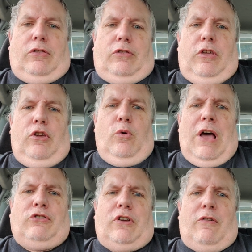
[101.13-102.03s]
The
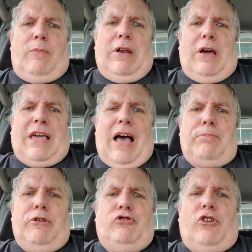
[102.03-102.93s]
U.S. government
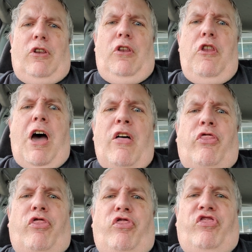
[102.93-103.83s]
accomplished
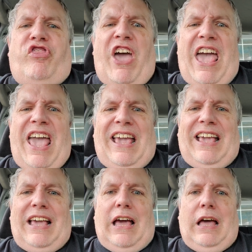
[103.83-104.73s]
nothing.